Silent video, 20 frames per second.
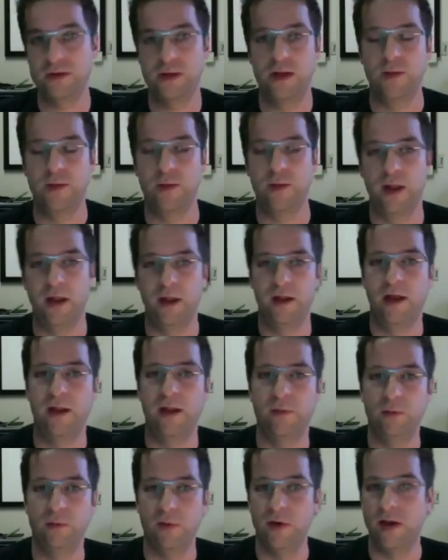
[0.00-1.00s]

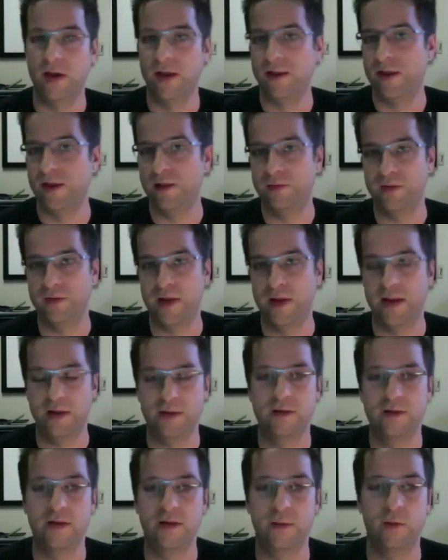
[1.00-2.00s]
I won't hide that
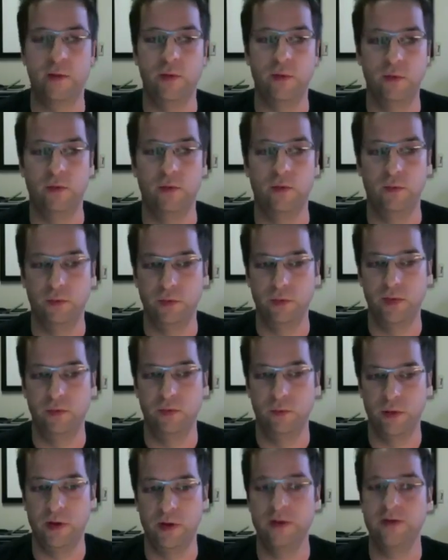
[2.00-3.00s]
fact. We
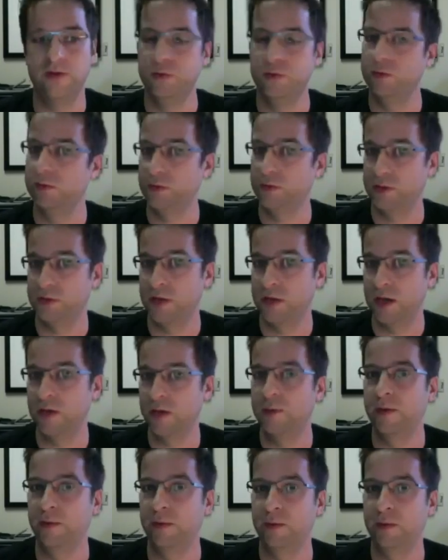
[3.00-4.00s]
want to
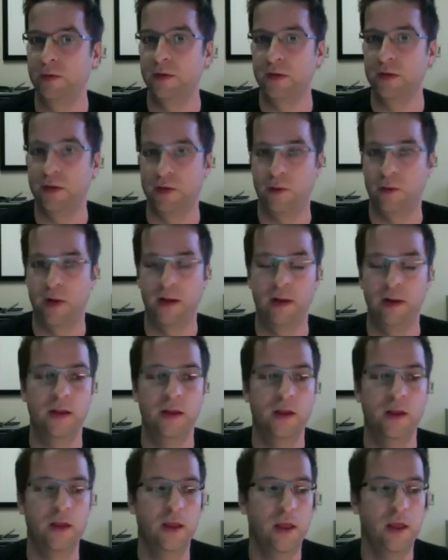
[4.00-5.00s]
shock people in a way.
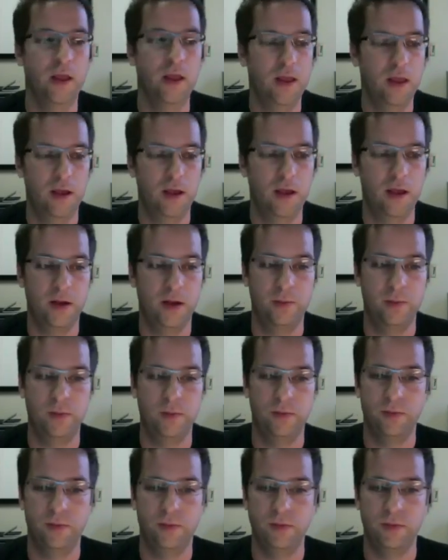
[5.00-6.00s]

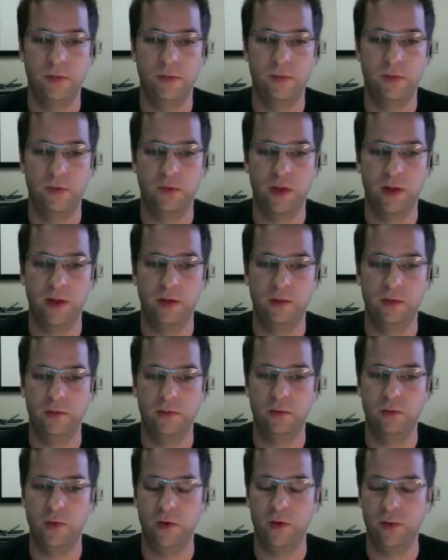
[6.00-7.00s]

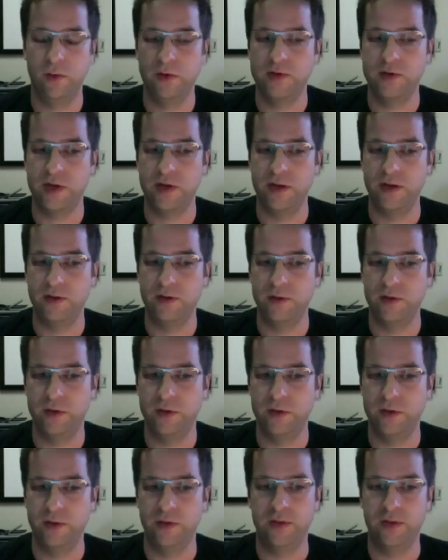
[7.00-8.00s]
And what we tried to do,
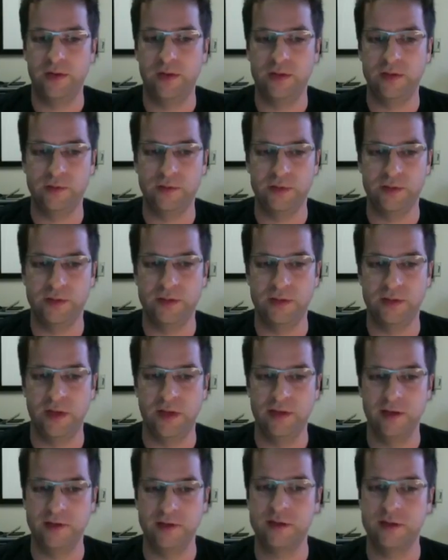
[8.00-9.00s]
though, with this was
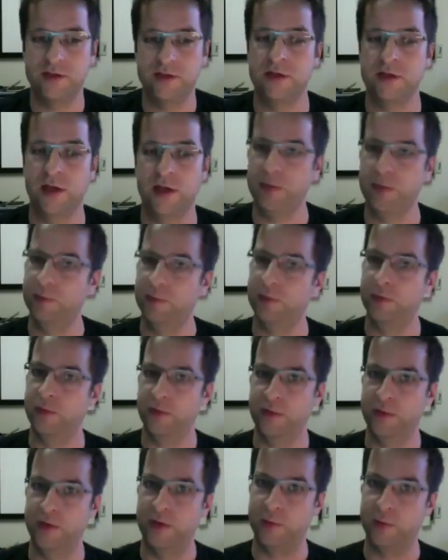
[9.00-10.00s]
not just to shock people
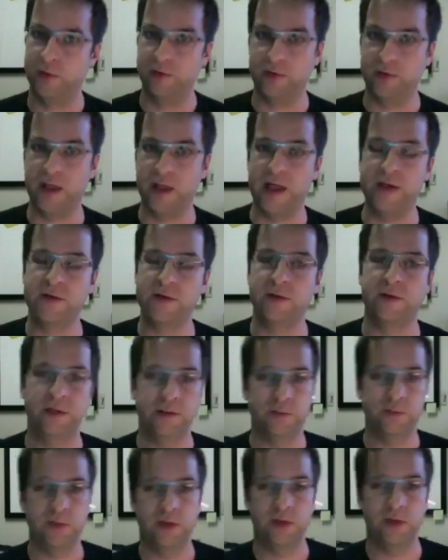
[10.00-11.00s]
with the number of
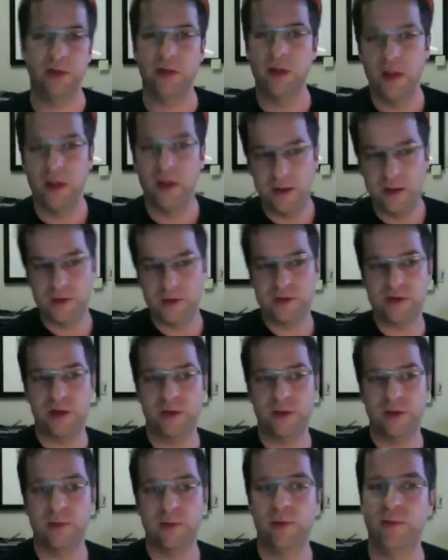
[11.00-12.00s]
casualties, but to
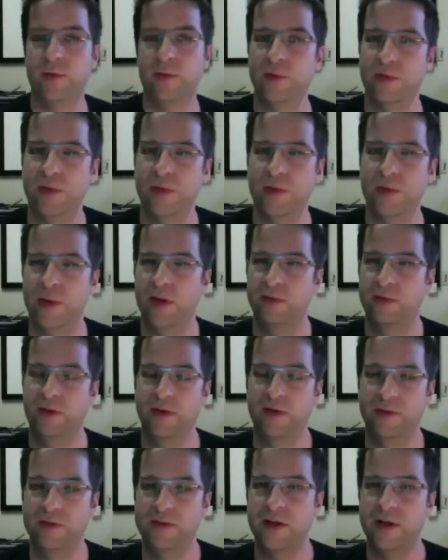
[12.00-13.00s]
shock people with the amount
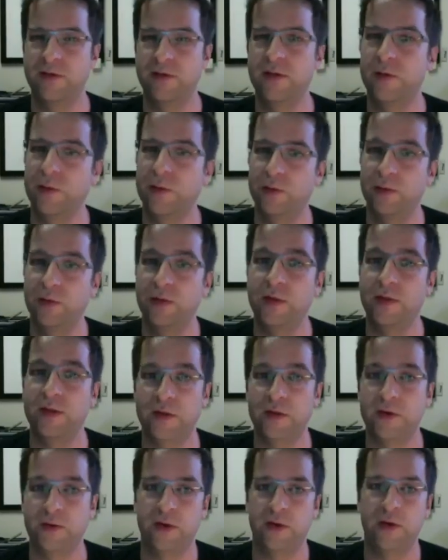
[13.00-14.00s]
of stuff that we really
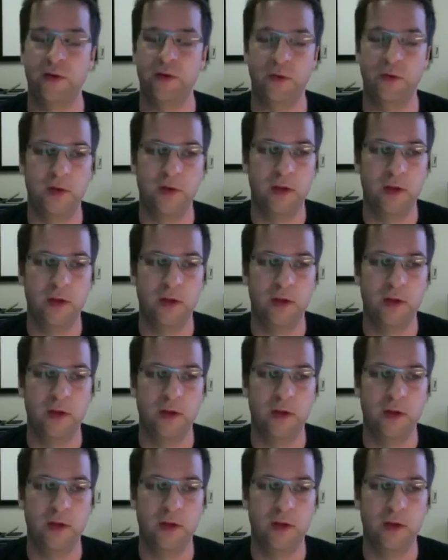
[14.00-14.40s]
don't know.